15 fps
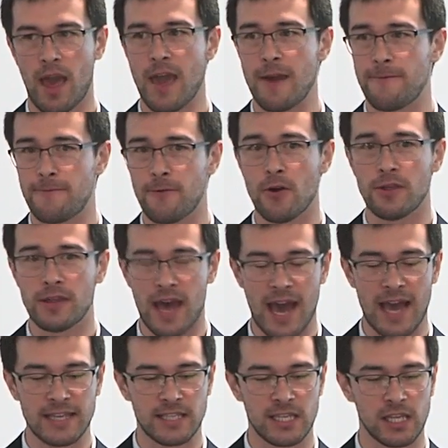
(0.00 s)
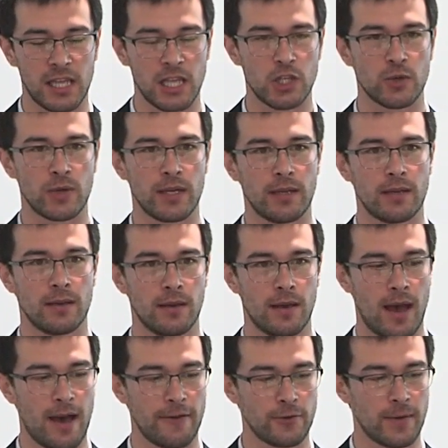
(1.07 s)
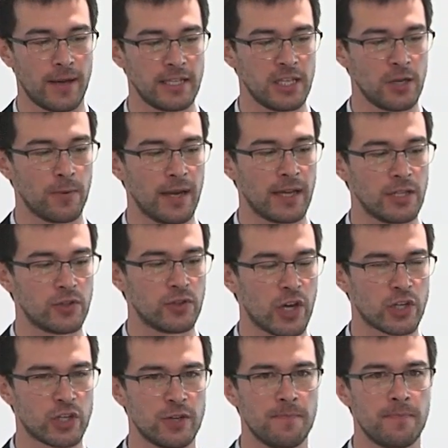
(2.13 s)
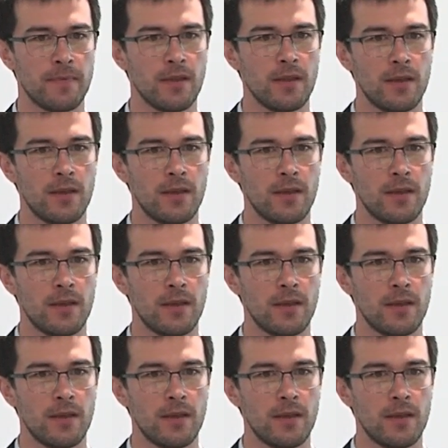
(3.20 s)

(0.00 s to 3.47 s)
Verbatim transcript: and further ACL injury after ACL reconstruction.